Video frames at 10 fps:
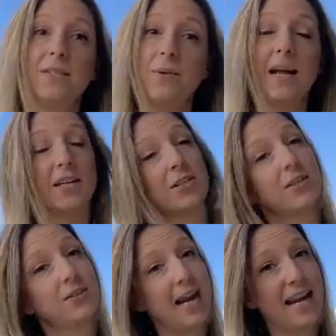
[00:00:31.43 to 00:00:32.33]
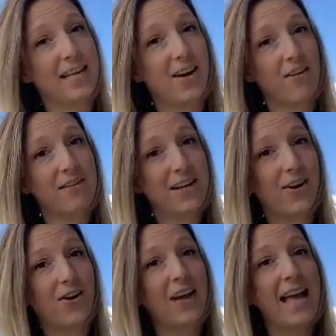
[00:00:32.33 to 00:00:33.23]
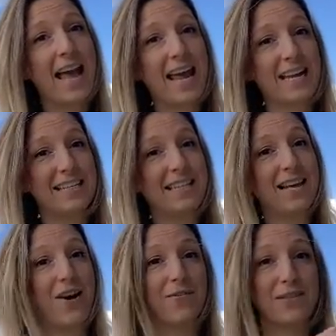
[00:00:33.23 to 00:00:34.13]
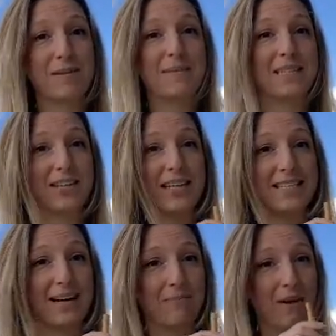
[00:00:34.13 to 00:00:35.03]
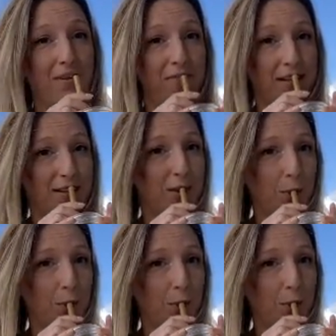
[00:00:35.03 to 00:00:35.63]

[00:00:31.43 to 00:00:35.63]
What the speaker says: don't actually include any coffee at all, and they offer some serious health benefits.